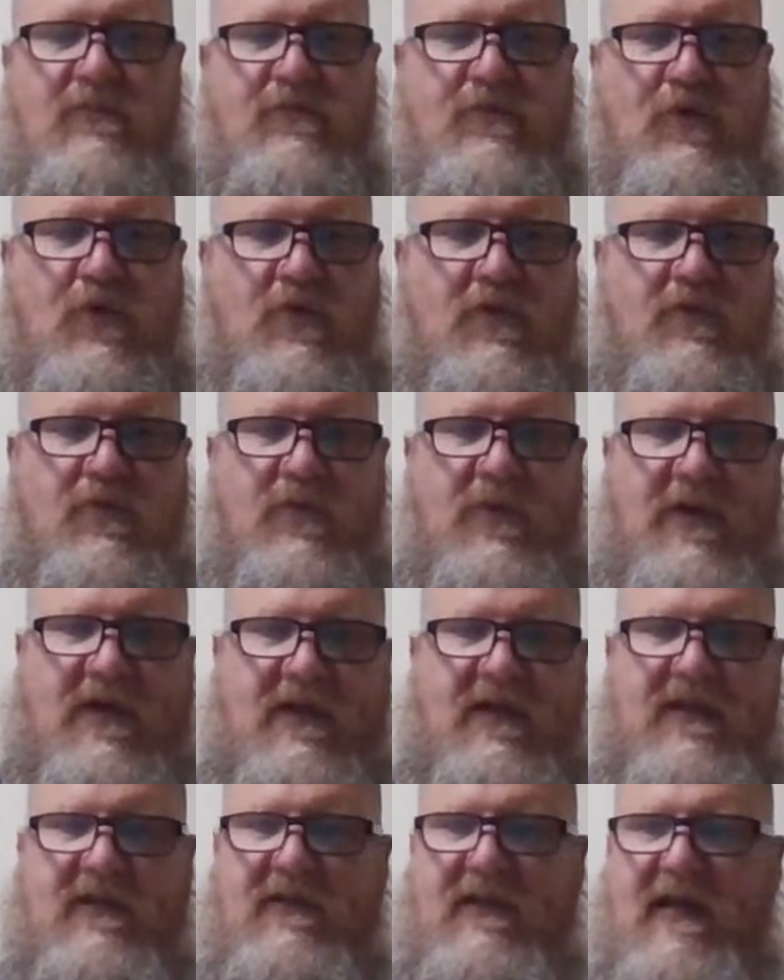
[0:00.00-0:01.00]
Doing
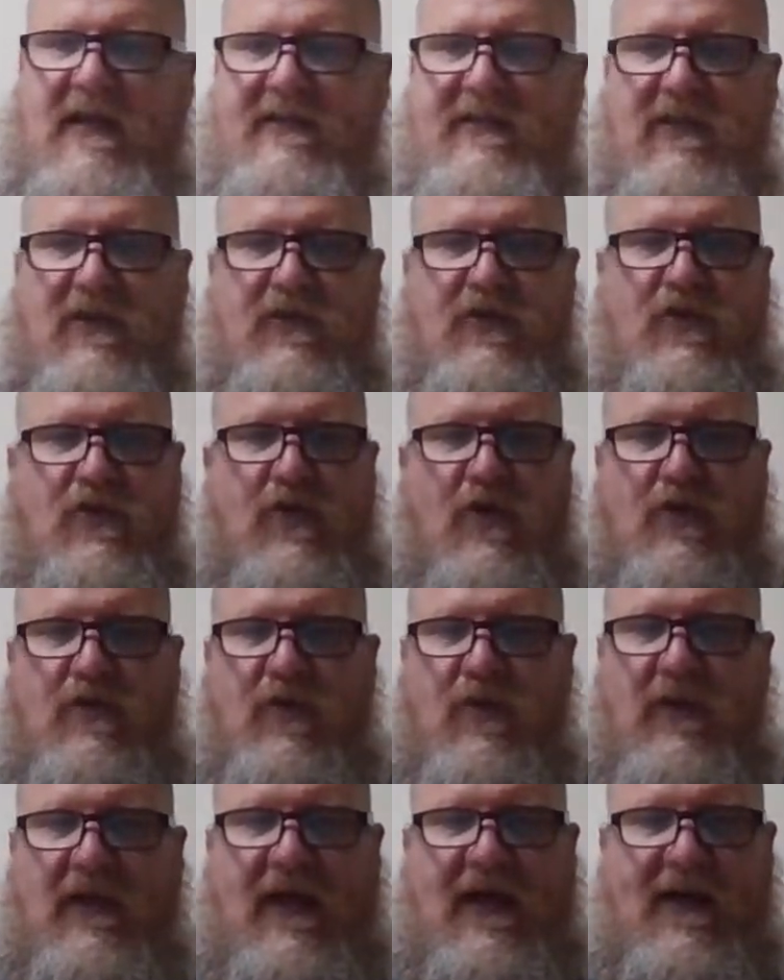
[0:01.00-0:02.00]
reading at your
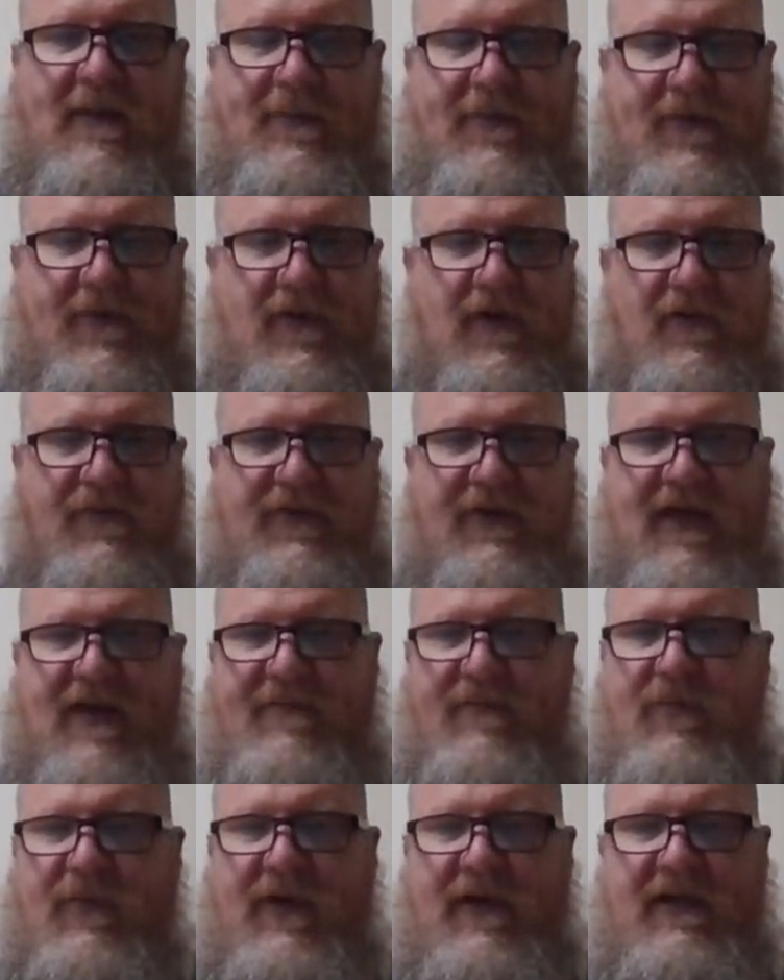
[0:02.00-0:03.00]
local library often
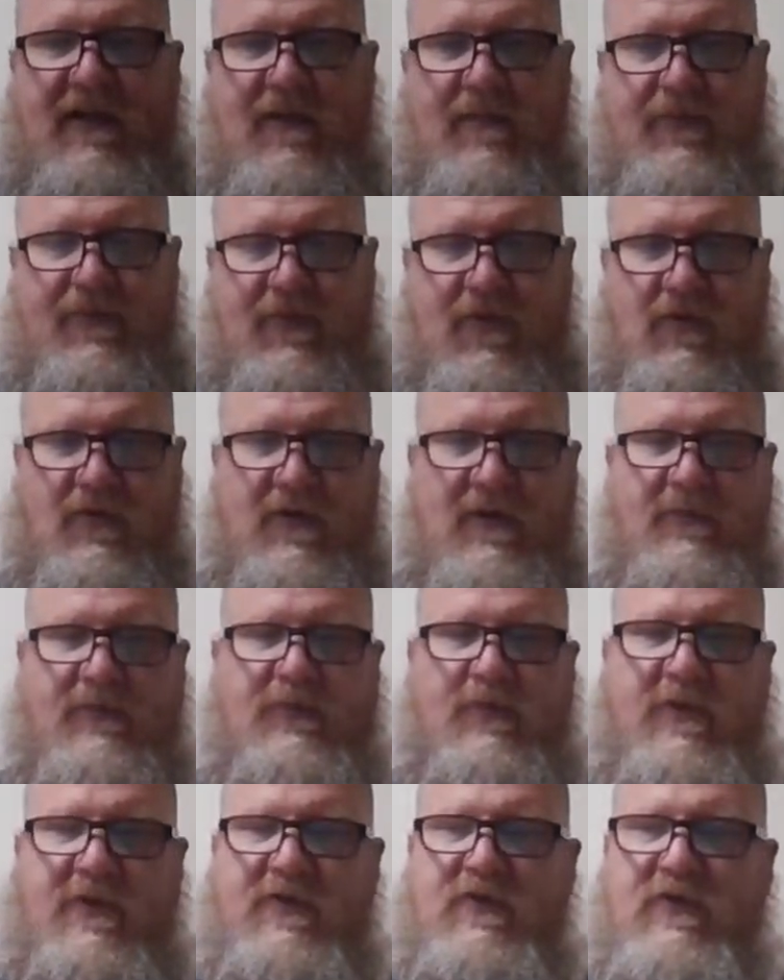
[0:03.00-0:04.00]
have reading
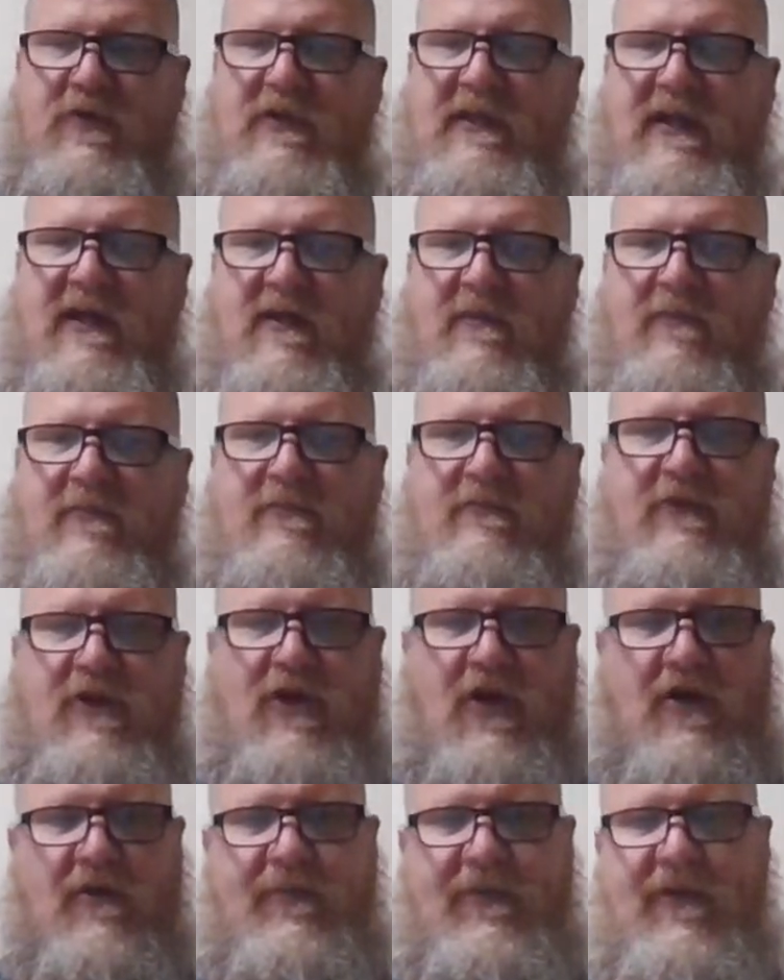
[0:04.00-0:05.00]
programs where you can help
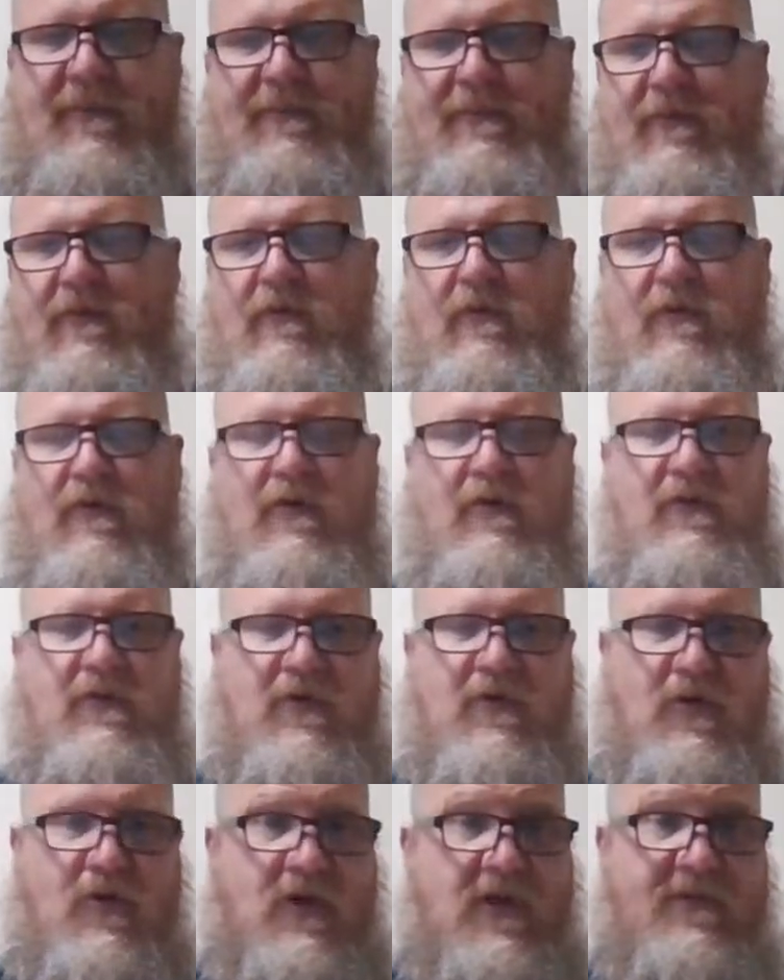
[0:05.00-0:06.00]
young people
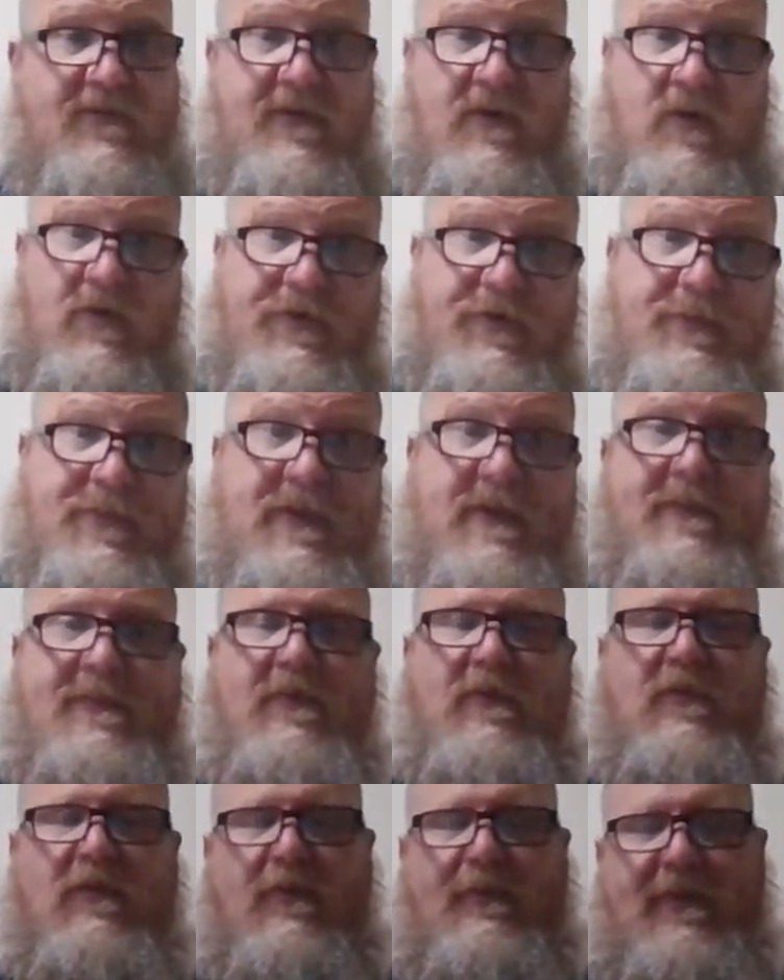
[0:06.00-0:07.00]
or even older
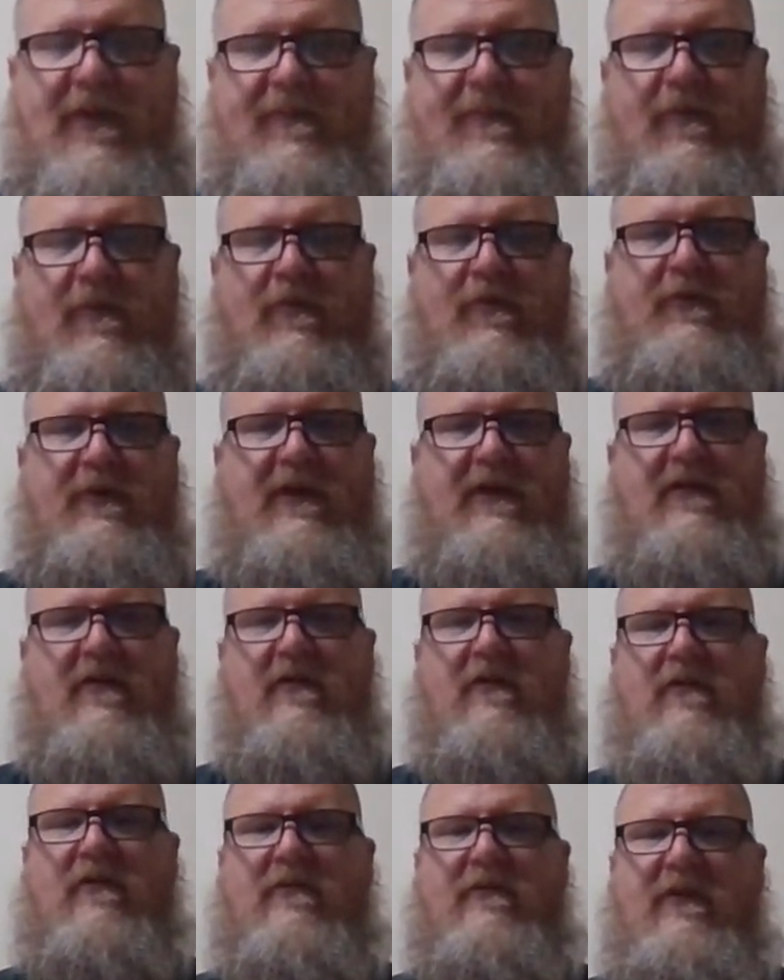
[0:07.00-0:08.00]
people or people who need
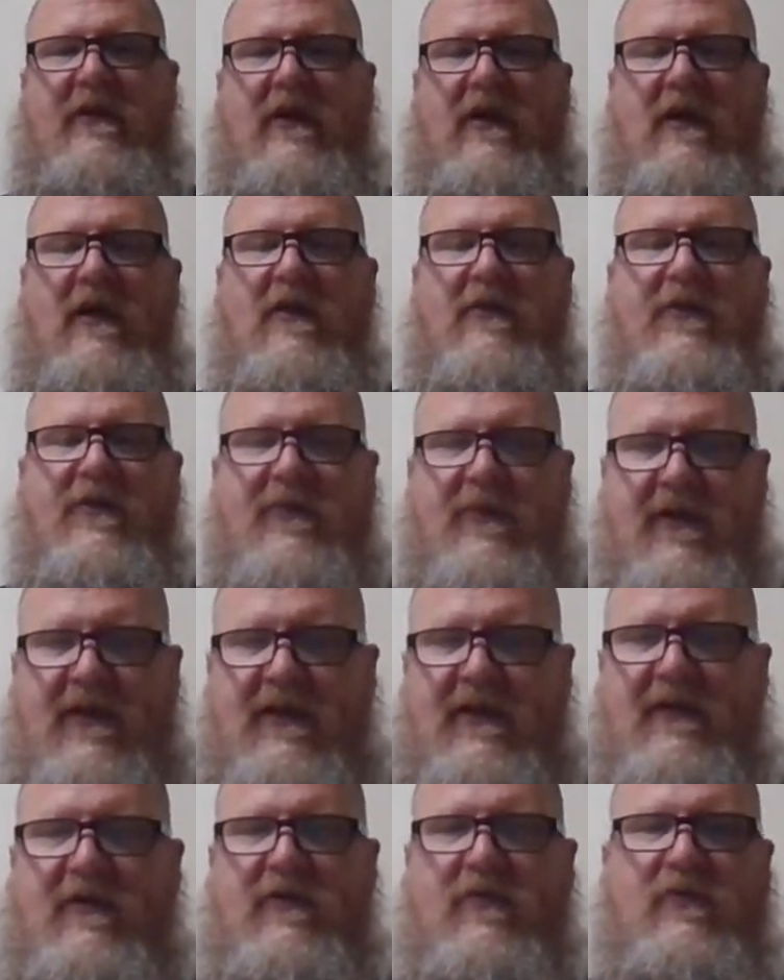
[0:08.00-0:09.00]
to learn to
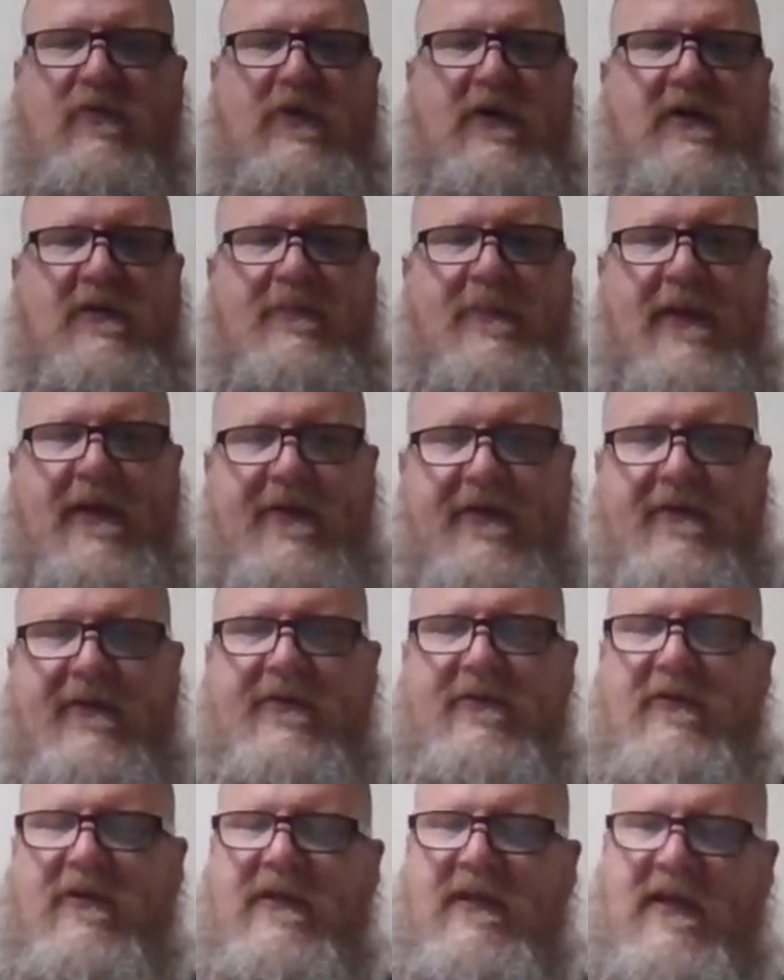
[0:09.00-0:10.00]
read or read
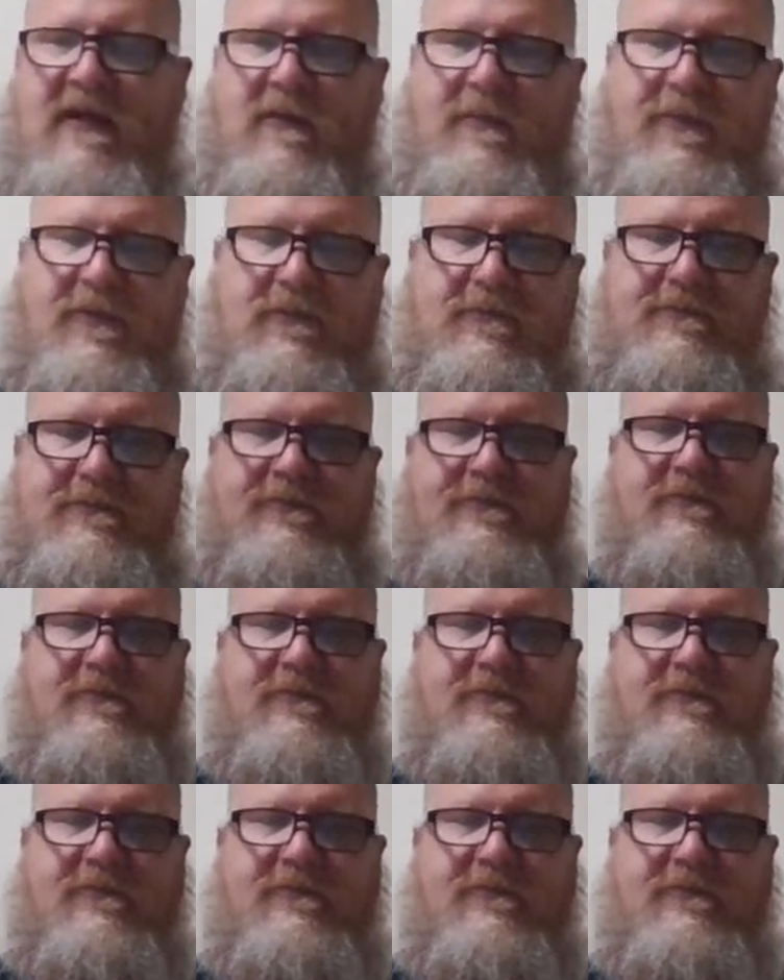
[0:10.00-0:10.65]
better. You can help them.